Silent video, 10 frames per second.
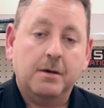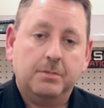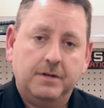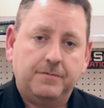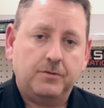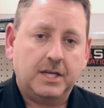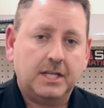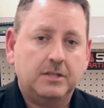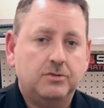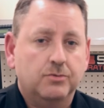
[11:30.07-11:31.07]
But if you get
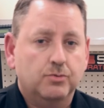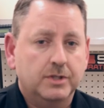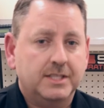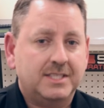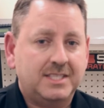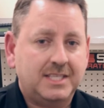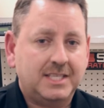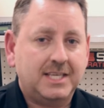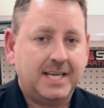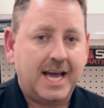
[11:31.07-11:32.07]
into really
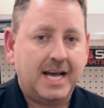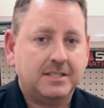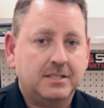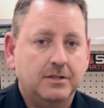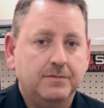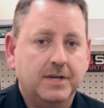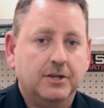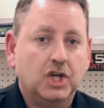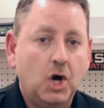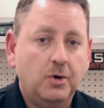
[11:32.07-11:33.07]
sticky gas and you've got
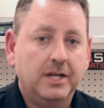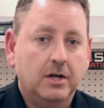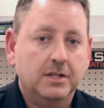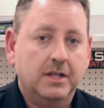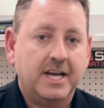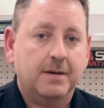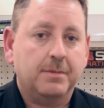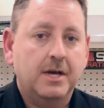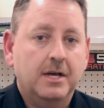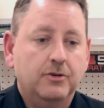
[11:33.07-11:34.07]
a coating on the lamp,
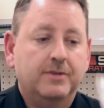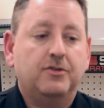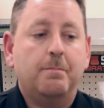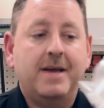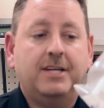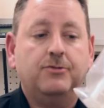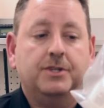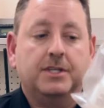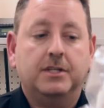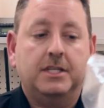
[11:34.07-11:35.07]
you'll have to
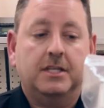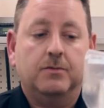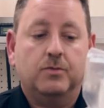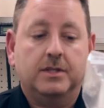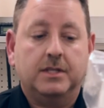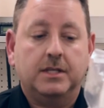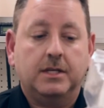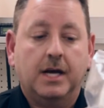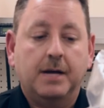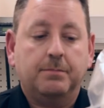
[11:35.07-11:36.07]
manually clean it with
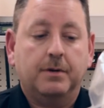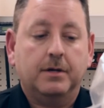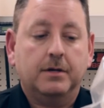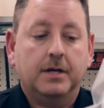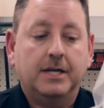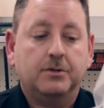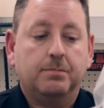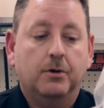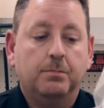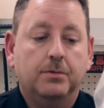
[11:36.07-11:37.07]
the uh,
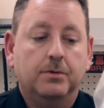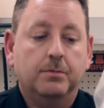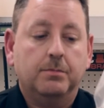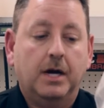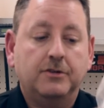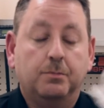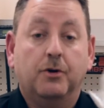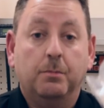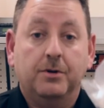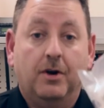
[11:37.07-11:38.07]
isopropyl,
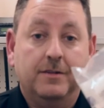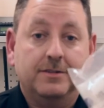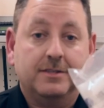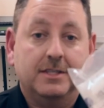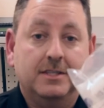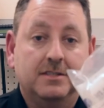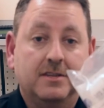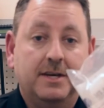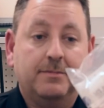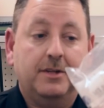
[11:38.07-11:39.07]
isopropanol that's in this
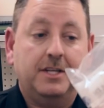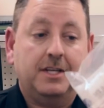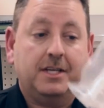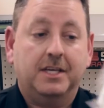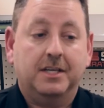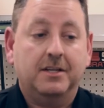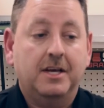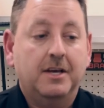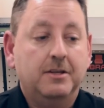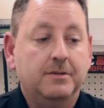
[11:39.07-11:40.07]
lamp cleaning kit.
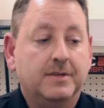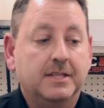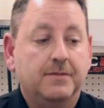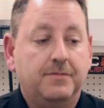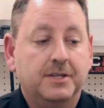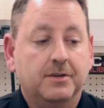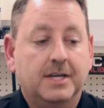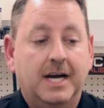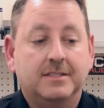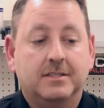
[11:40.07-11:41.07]
You've got the finger
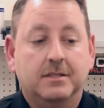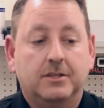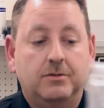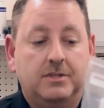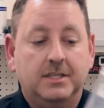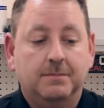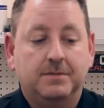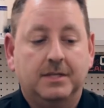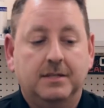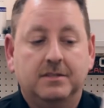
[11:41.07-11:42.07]
cuts, the
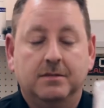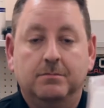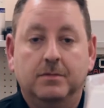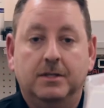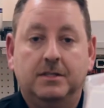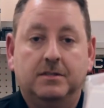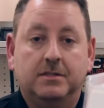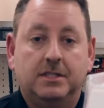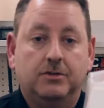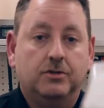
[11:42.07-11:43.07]
Q-tips, and some lens
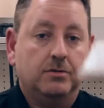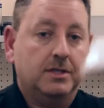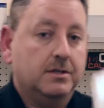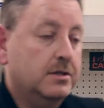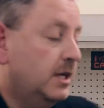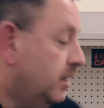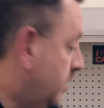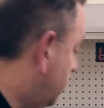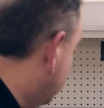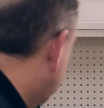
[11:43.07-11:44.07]
tissue here
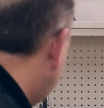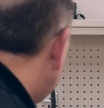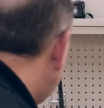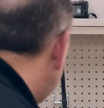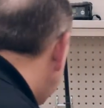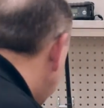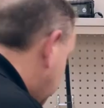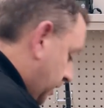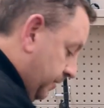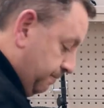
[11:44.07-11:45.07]
in the cleaning
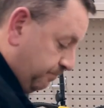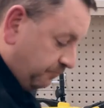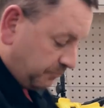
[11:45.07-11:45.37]
kit.